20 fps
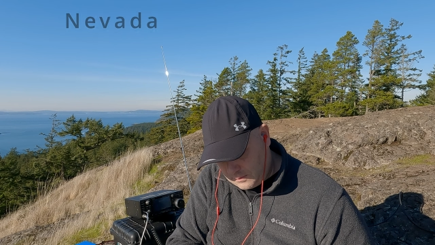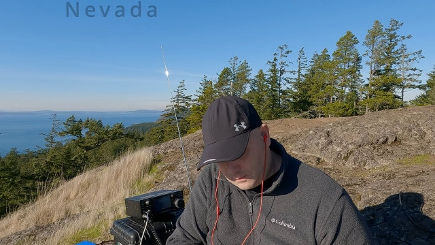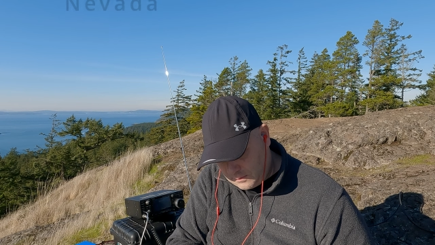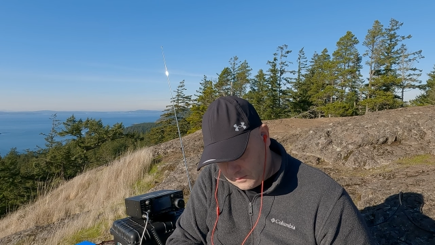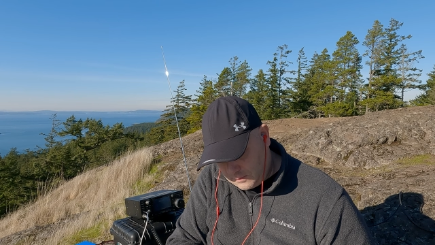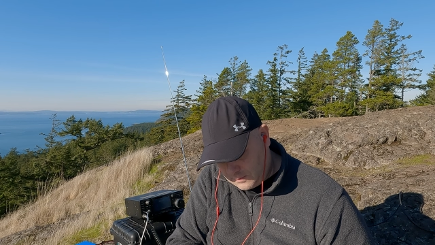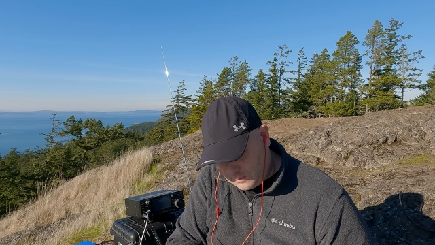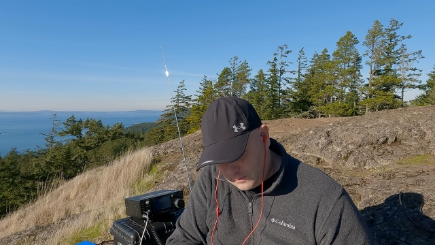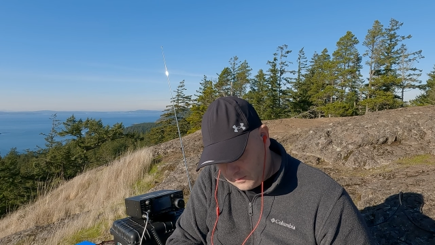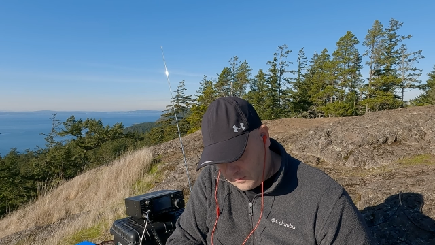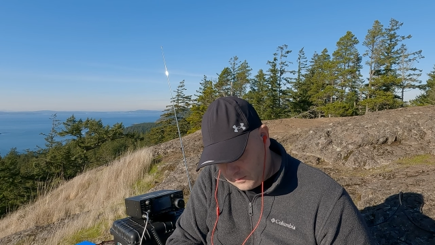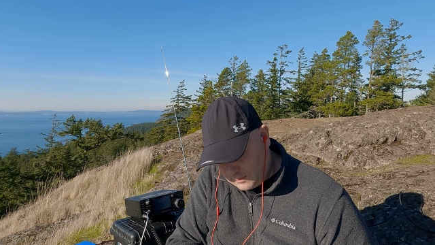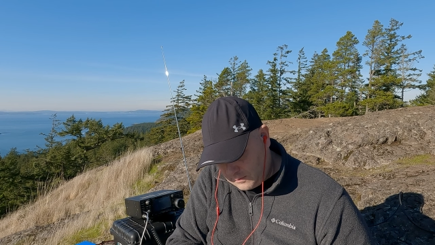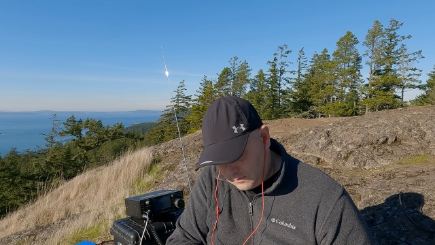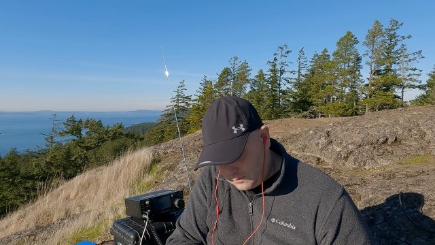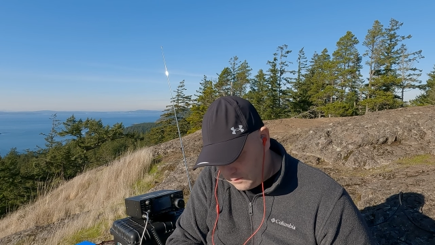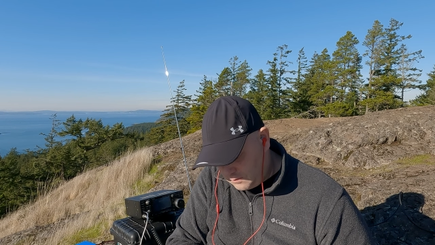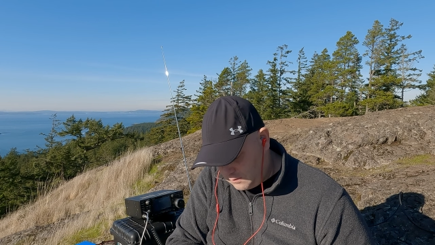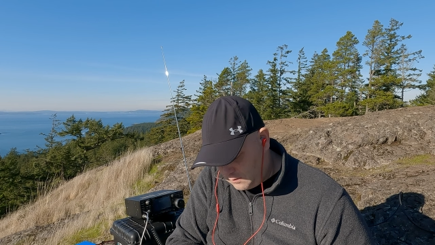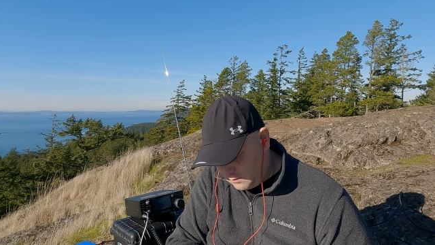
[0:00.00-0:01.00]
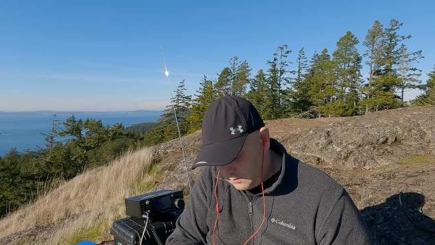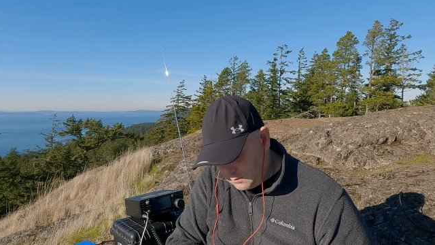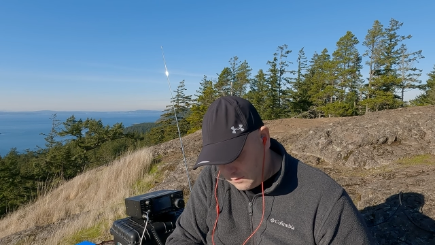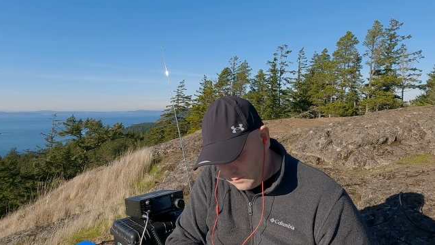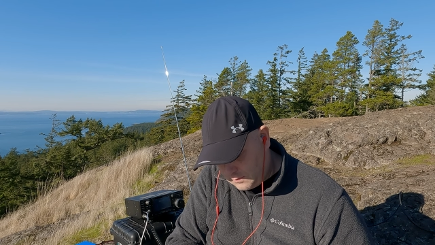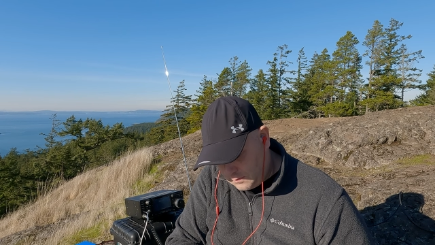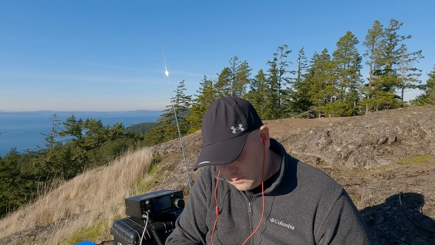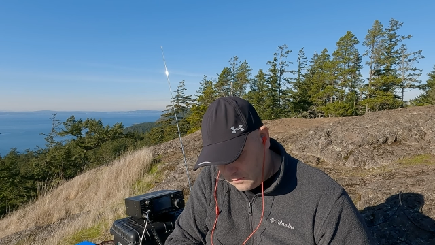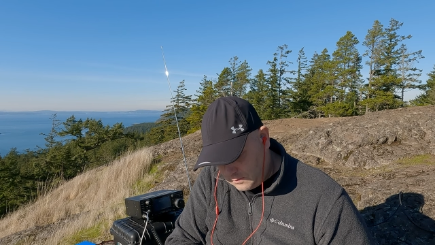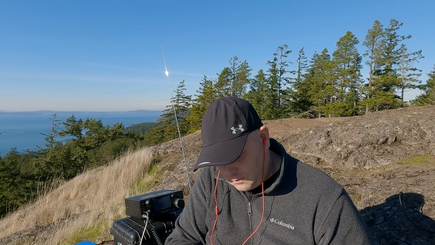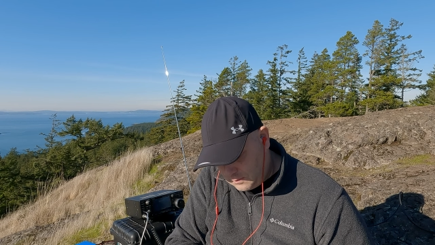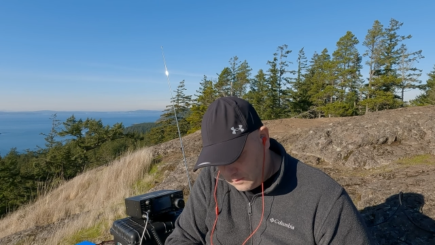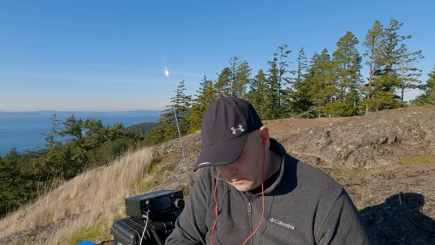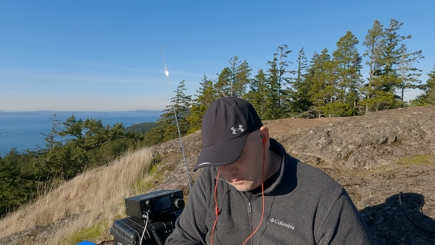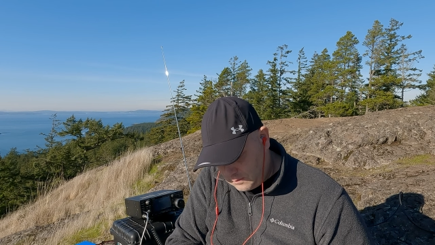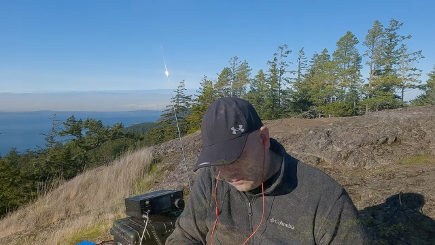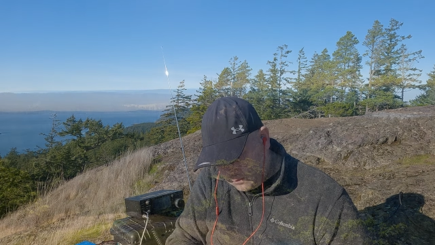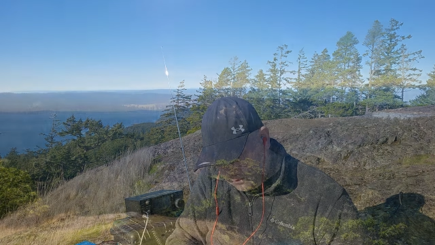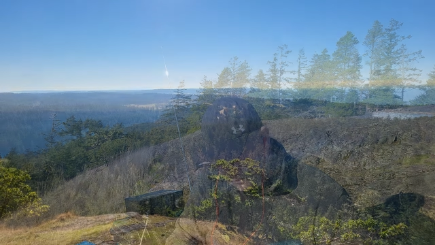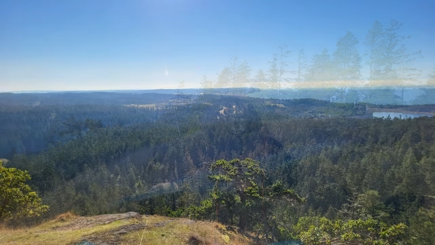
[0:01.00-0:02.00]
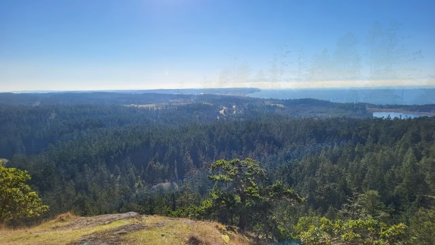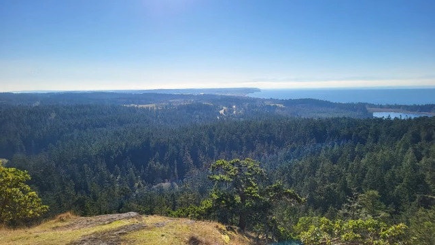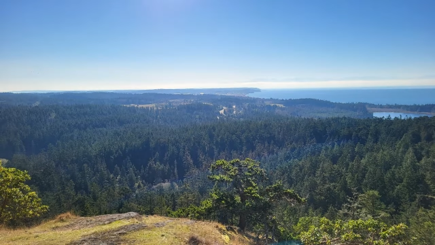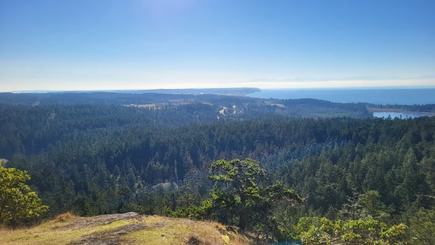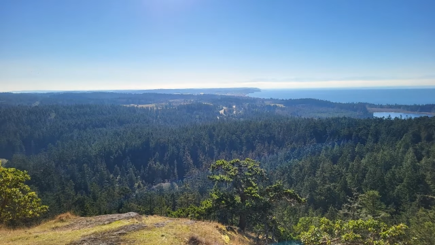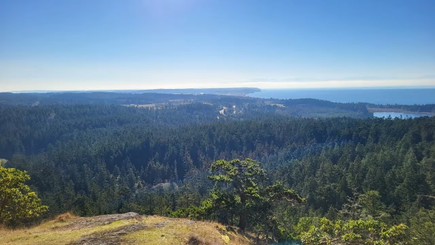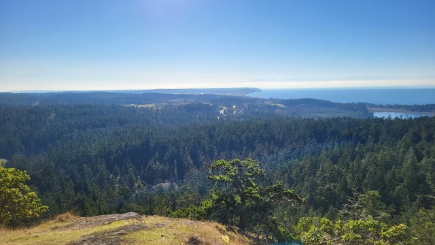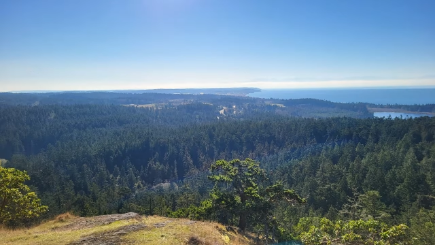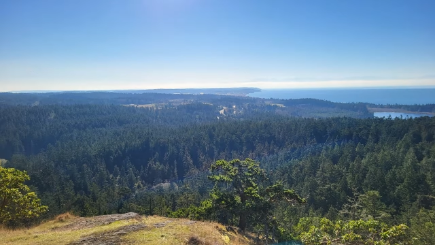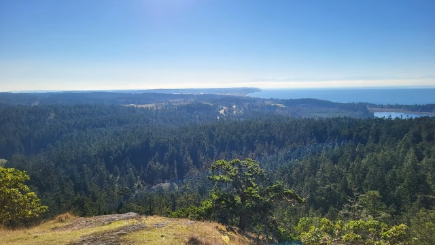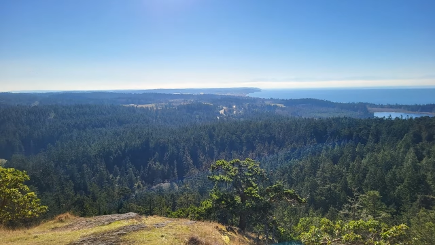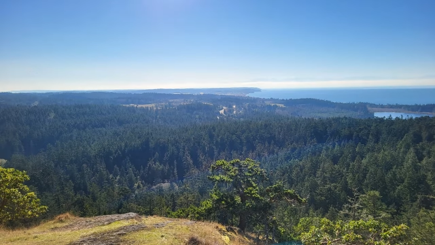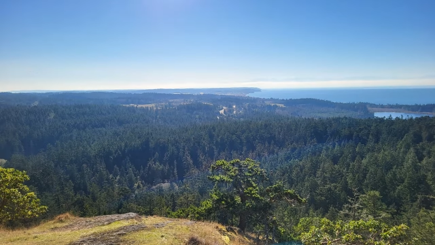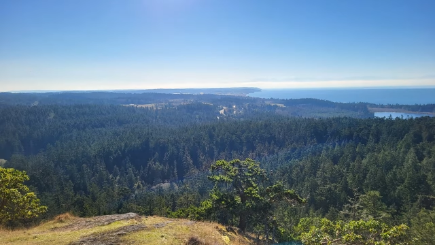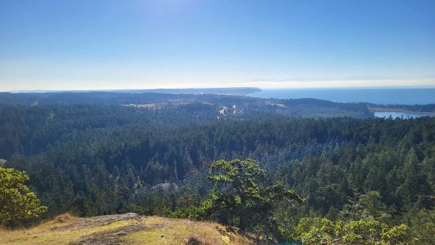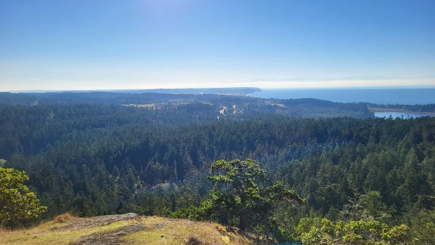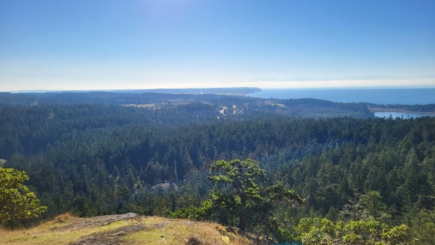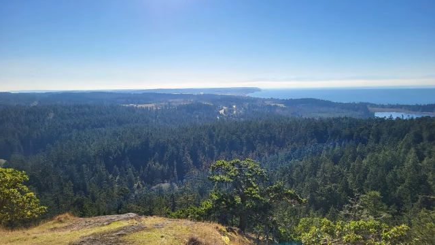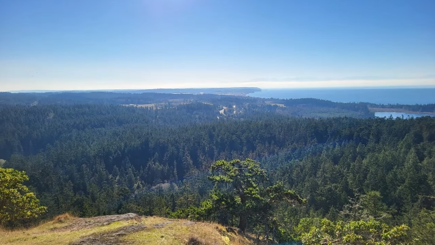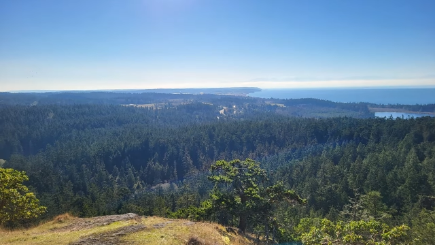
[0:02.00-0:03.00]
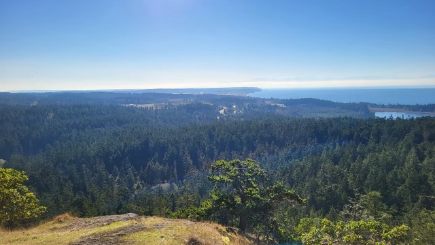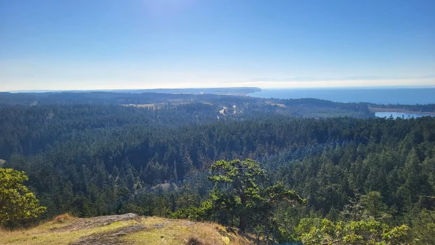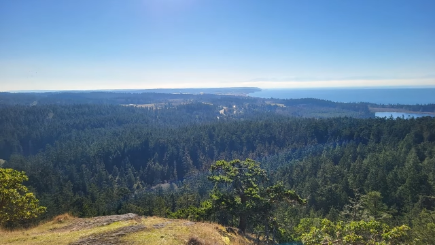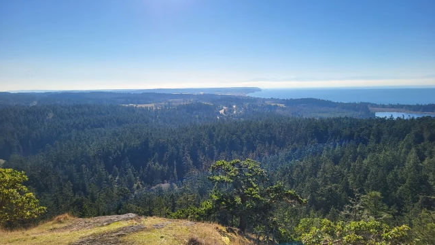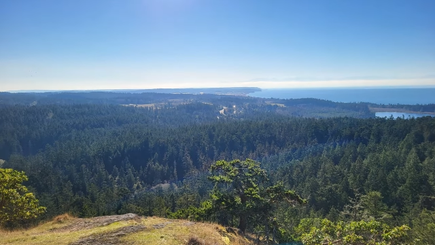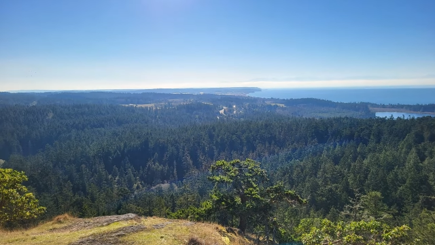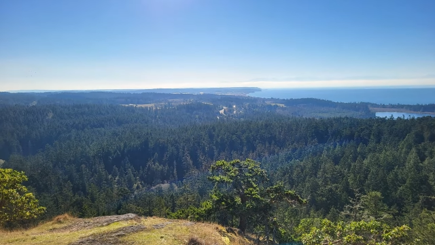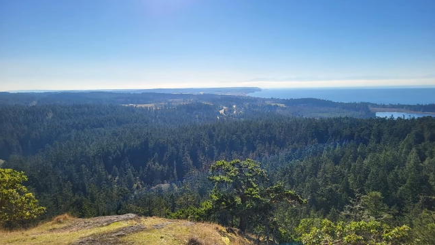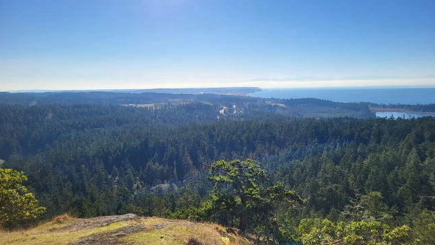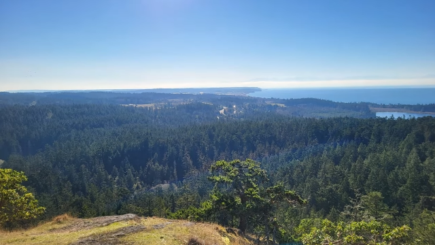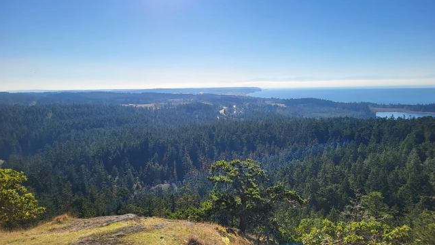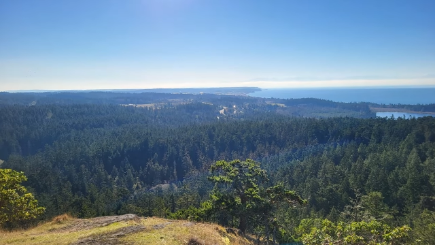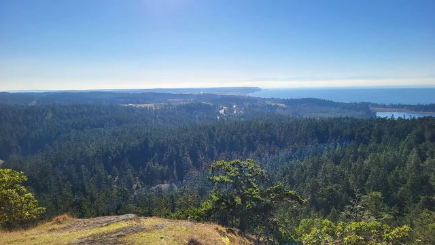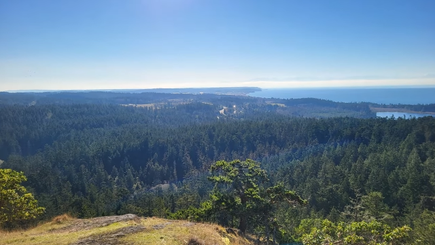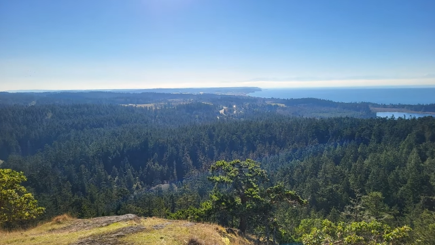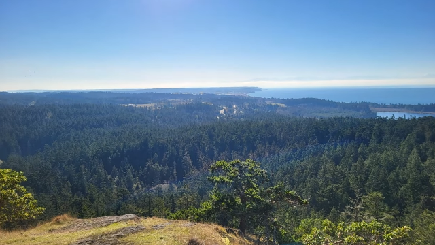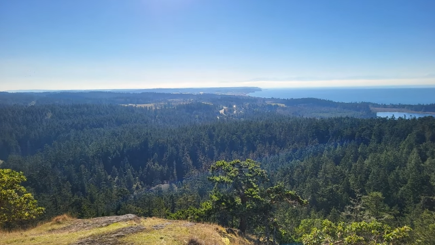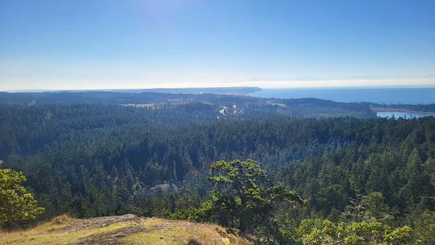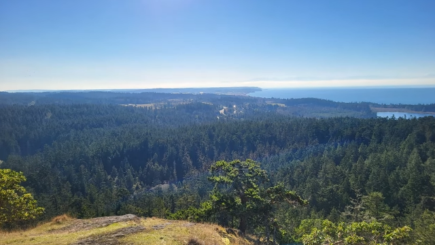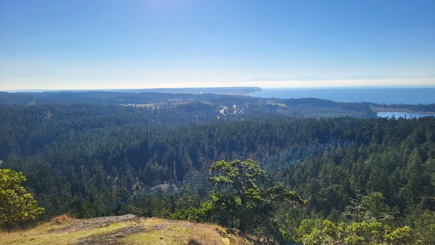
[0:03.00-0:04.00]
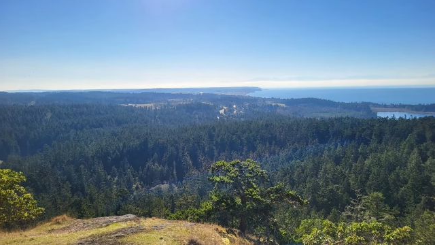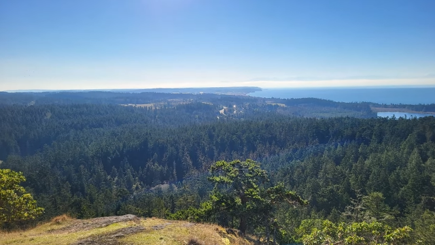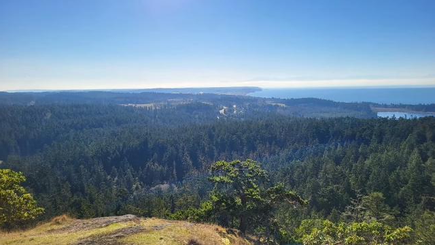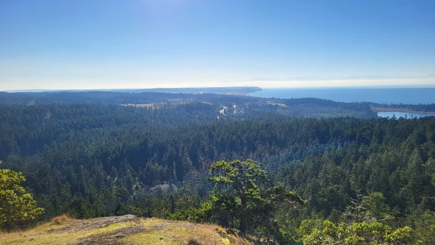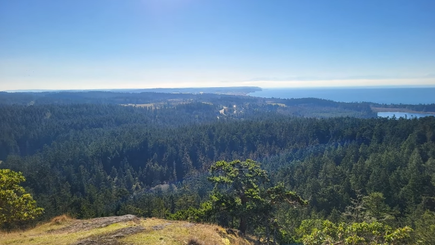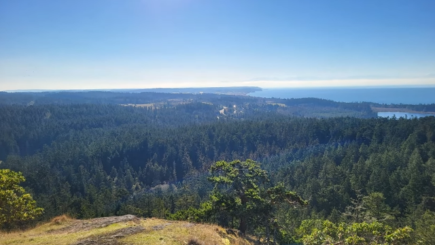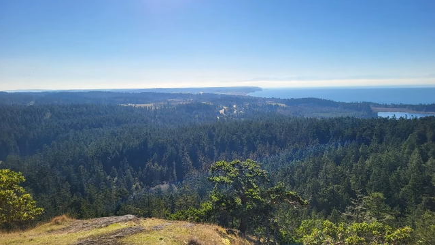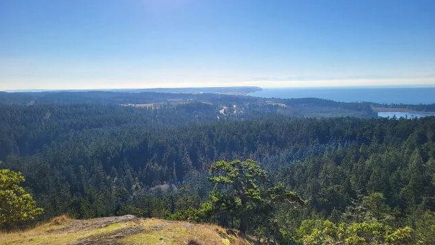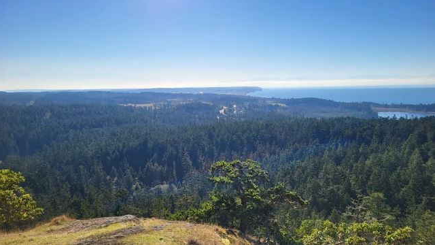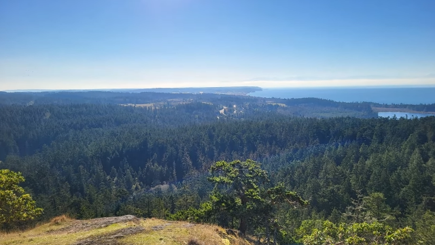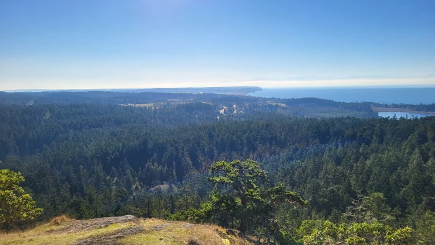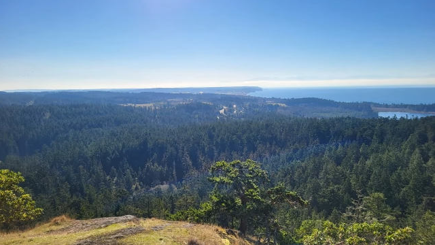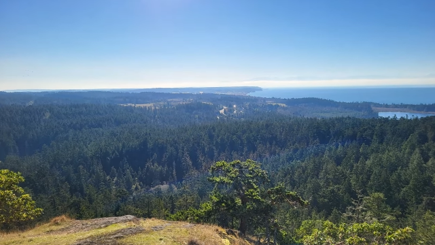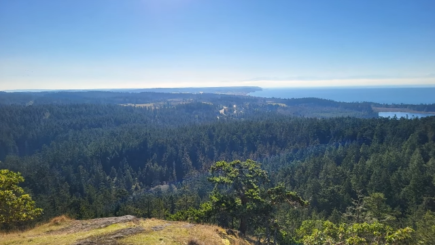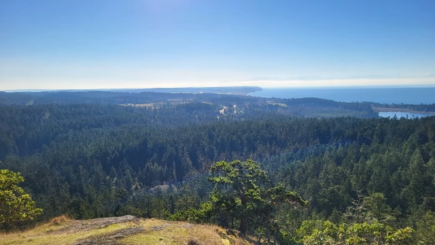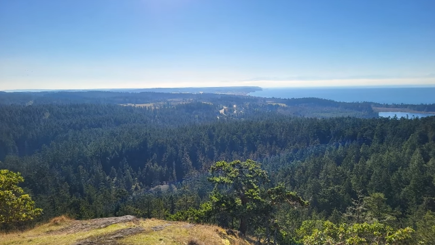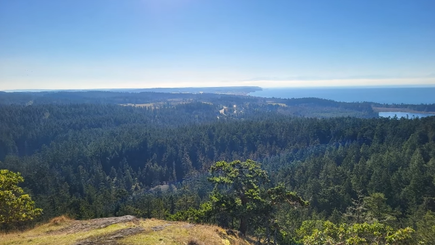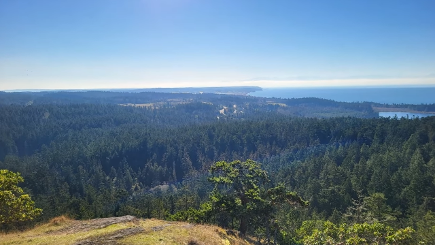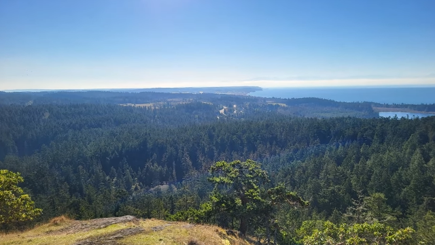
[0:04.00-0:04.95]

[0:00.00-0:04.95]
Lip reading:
[unreadable: no face in view]